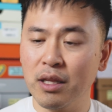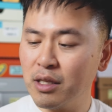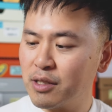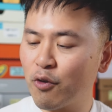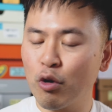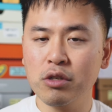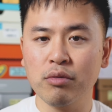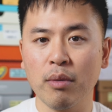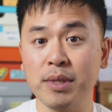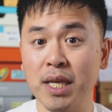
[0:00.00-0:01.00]
this of course
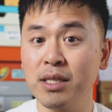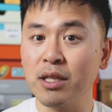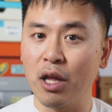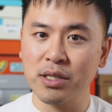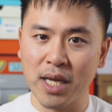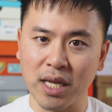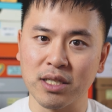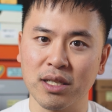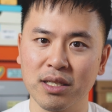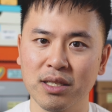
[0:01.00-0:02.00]
represents Los
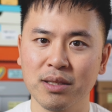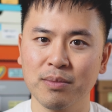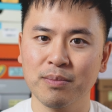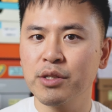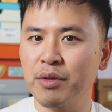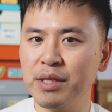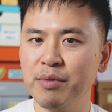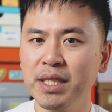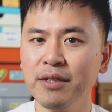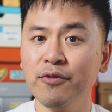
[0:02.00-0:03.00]
Angeles. So these
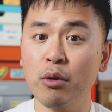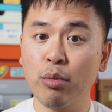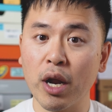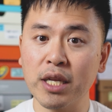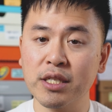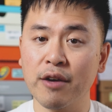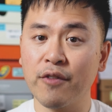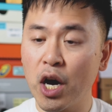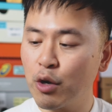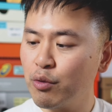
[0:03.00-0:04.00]
retailed for a price of
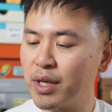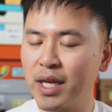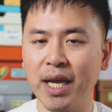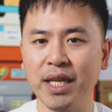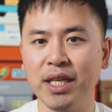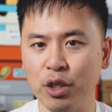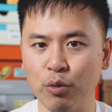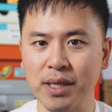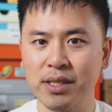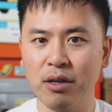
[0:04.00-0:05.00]
$190 US